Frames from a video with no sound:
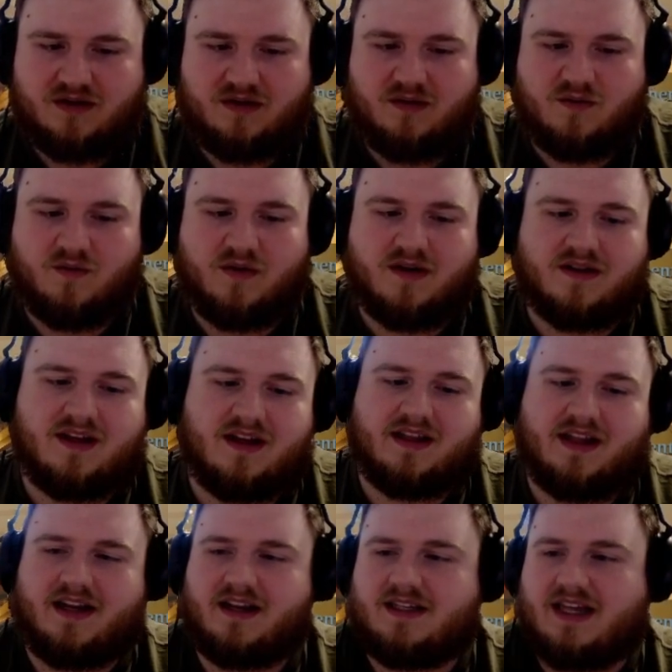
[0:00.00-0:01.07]
Will they
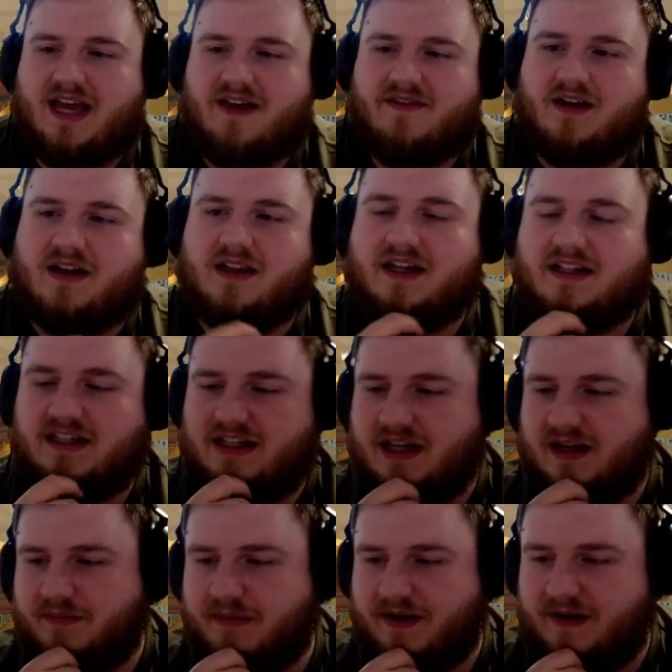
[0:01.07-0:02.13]
let us have a collected company?